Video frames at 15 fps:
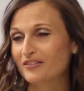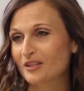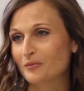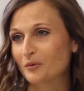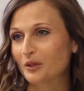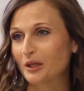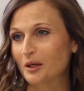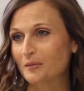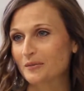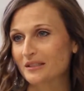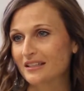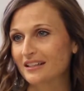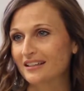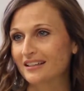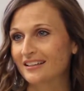someone comes in
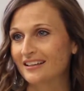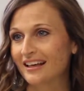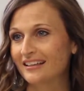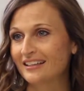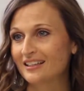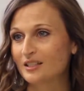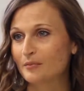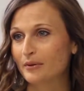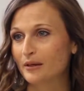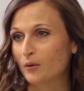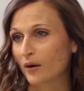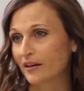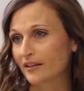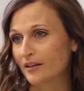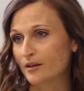and they need to be
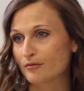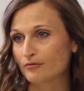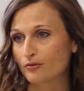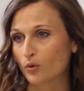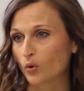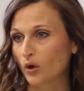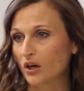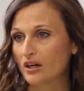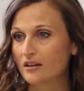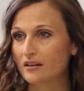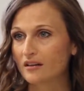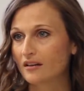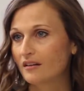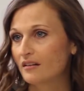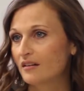worked up for,
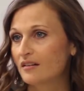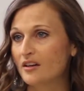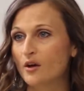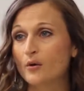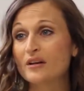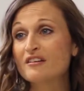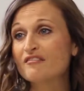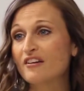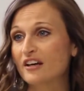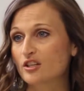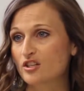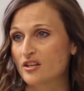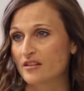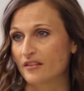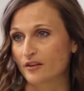an
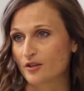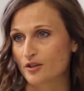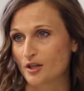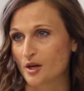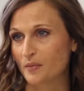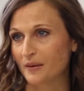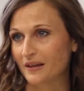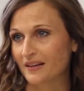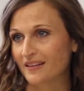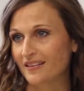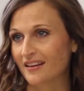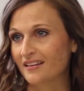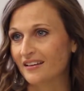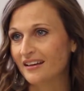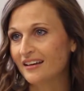infection in their stomach and
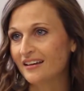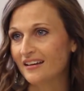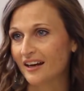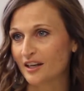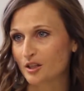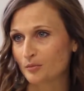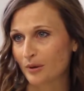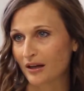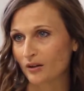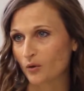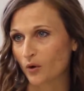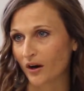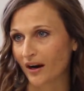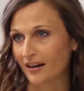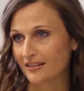they need an H.
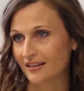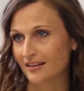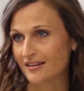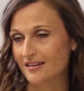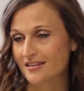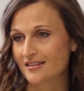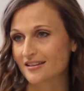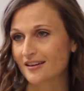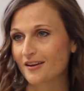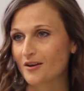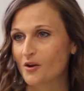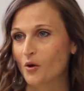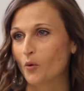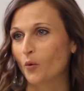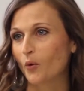pylori test,
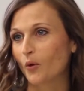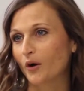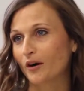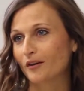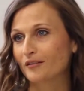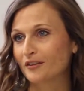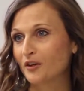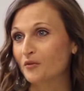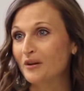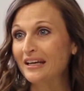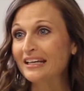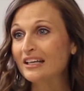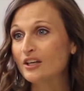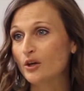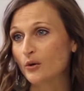or you need
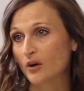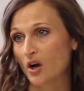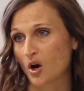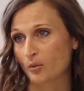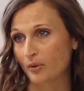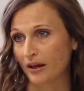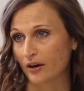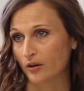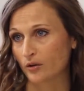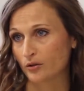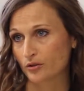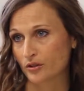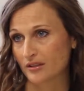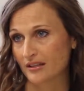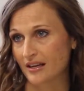to do a gallbladder
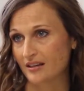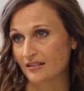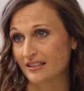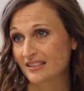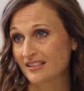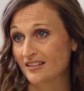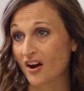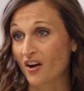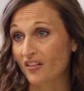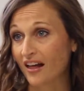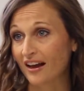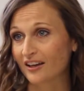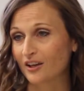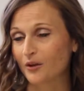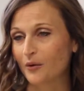ultrasound, it's not
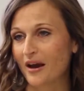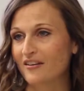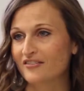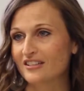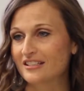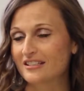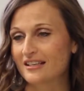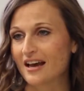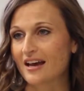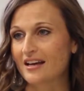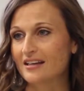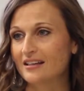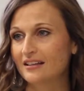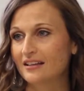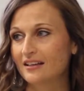like you have to say,
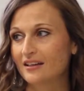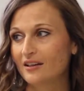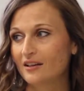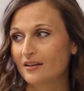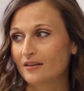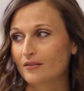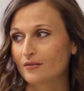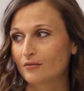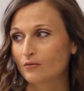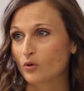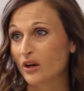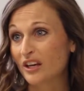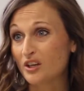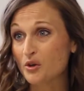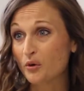well,
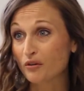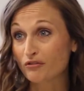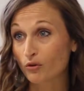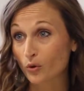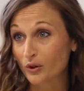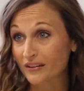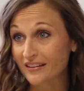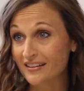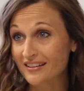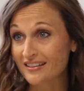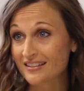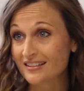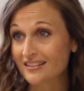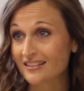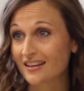can you afford
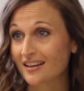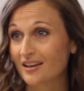this?